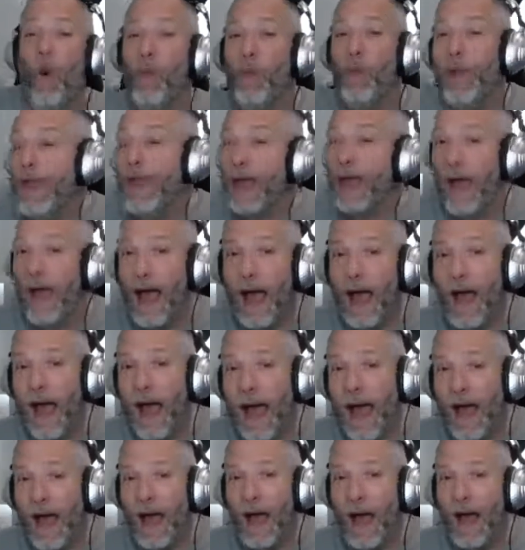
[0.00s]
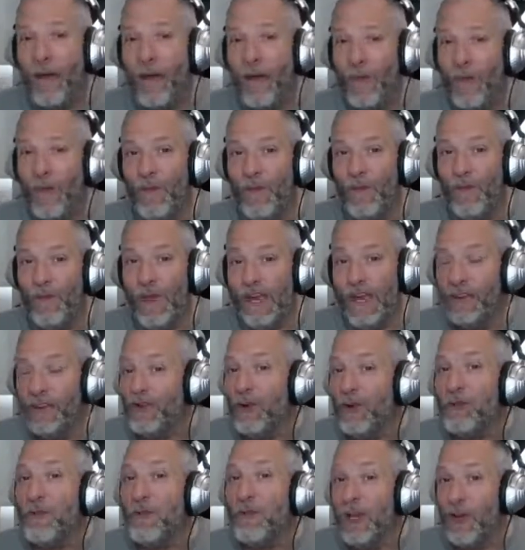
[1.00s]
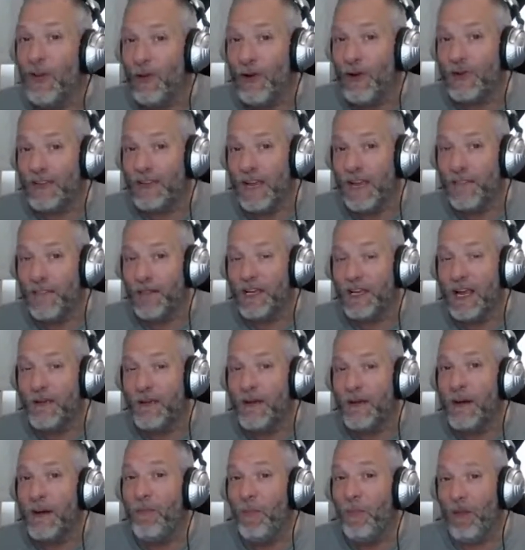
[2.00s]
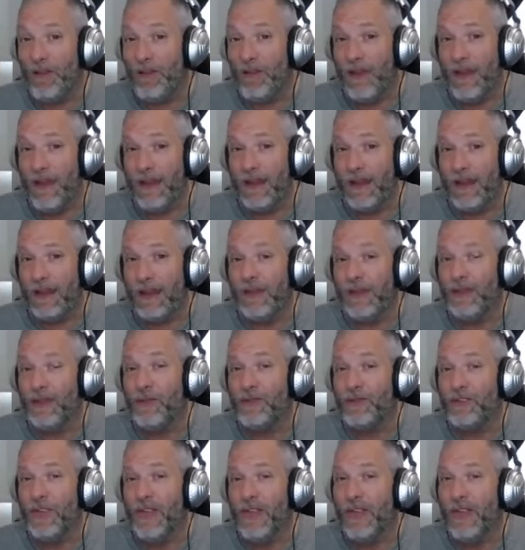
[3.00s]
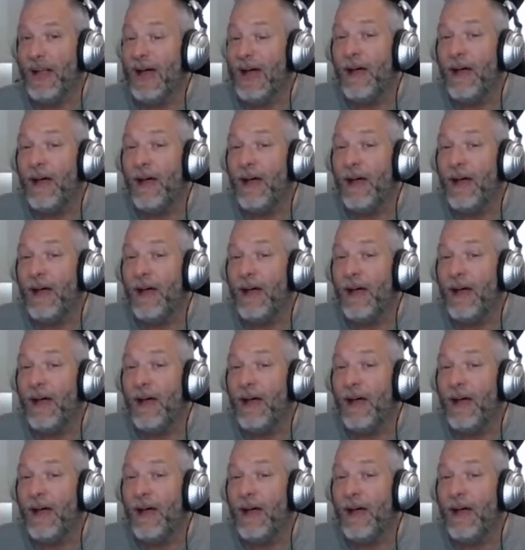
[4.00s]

Like, it took me a long time to come up with that understanding.